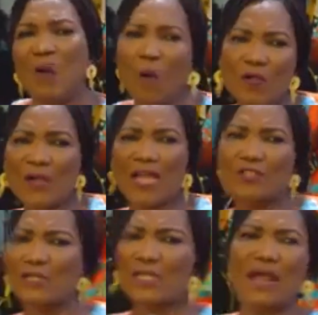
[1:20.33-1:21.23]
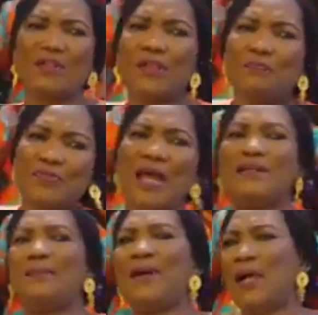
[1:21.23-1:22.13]
Oh, if I can just carry a
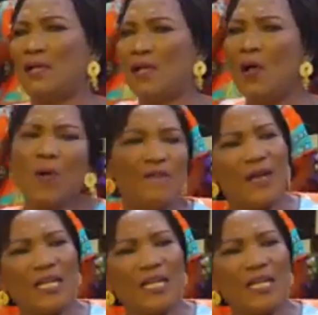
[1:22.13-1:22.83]
Prada bag. Oh, if I